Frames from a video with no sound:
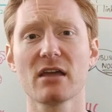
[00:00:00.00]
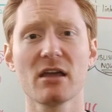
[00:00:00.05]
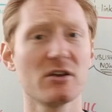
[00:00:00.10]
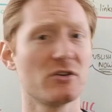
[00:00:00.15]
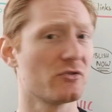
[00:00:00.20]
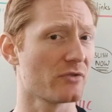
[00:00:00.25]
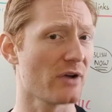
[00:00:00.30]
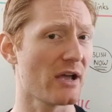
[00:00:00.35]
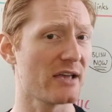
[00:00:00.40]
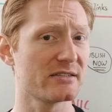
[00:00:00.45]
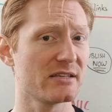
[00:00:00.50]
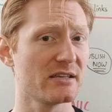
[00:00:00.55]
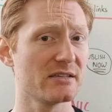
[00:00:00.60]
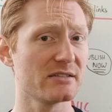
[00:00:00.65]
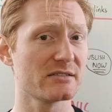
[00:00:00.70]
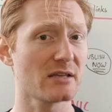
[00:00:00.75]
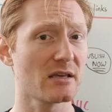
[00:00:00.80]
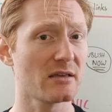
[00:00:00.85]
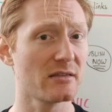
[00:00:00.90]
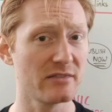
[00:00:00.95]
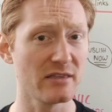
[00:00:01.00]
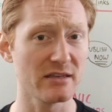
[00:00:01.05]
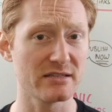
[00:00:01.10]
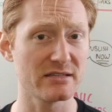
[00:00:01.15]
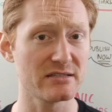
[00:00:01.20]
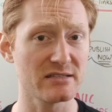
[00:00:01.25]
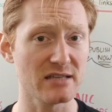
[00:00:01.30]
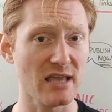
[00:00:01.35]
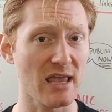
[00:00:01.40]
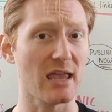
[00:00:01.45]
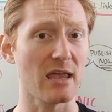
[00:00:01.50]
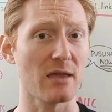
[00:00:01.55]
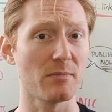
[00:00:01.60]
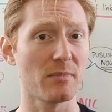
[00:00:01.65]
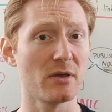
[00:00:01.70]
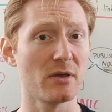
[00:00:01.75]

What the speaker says: addresses the same